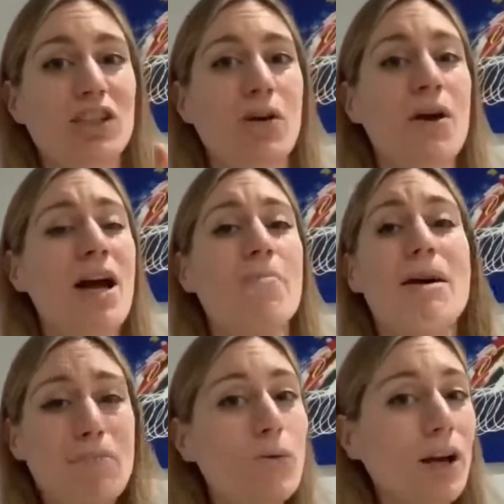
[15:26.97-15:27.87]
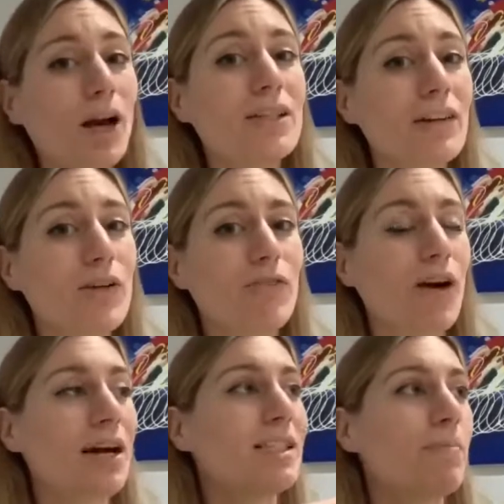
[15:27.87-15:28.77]
So people were going to give you
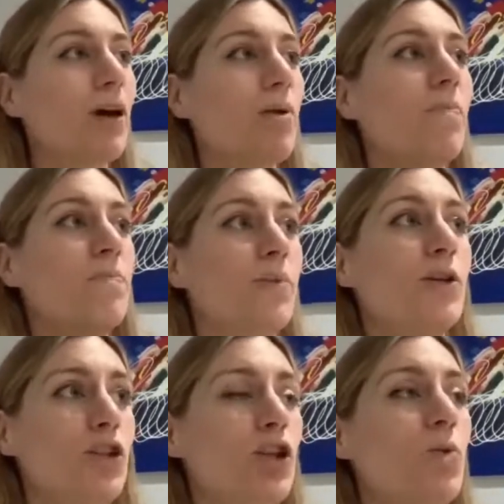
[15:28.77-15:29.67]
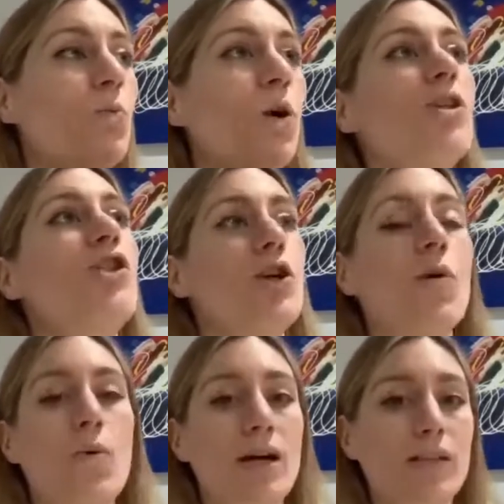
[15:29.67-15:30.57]
advice, but do
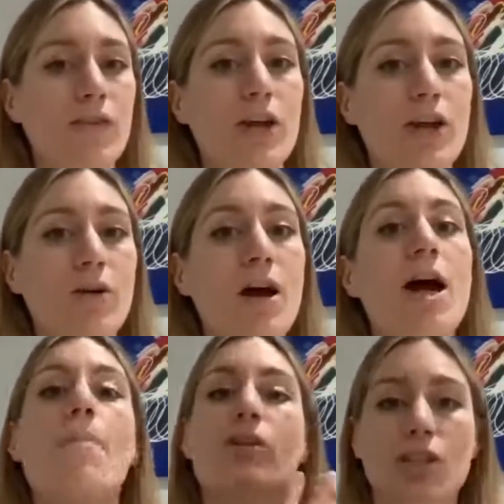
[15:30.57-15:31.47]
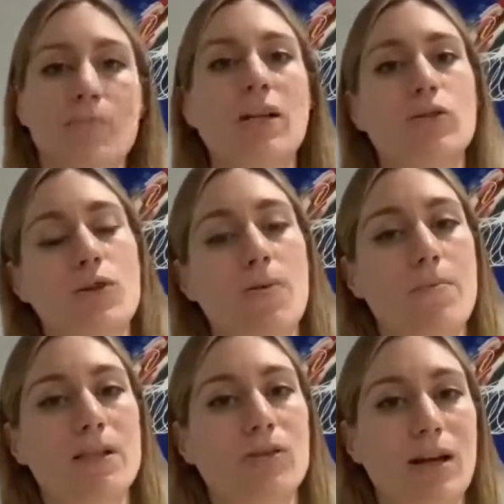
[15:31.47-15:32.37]
what works for you, but just make sure your
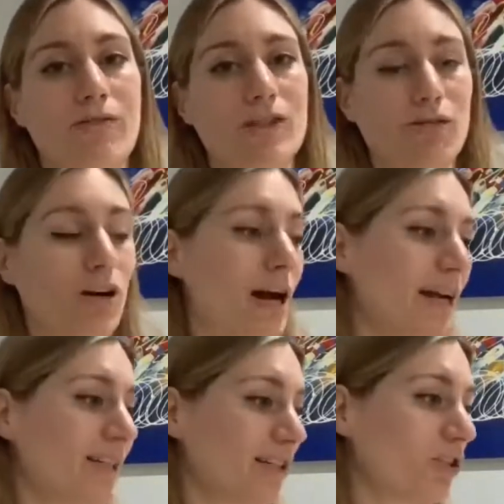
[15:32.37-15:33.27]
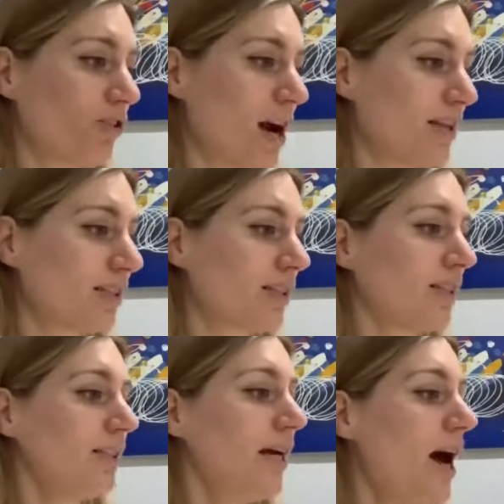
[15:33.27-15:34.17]
puppy's not left to cry in
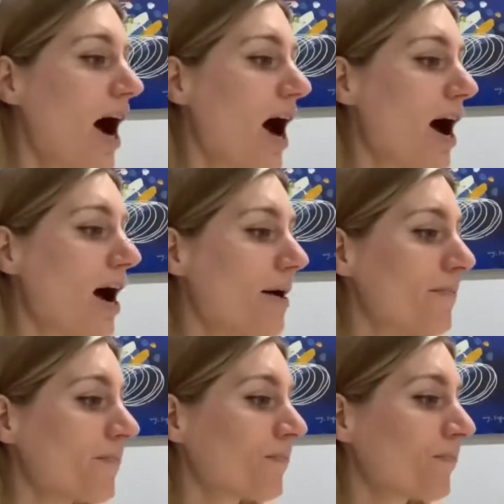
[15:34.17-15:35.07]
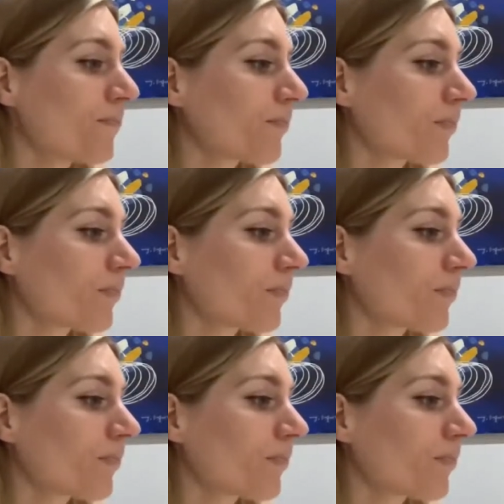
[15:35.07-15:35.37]
distress. And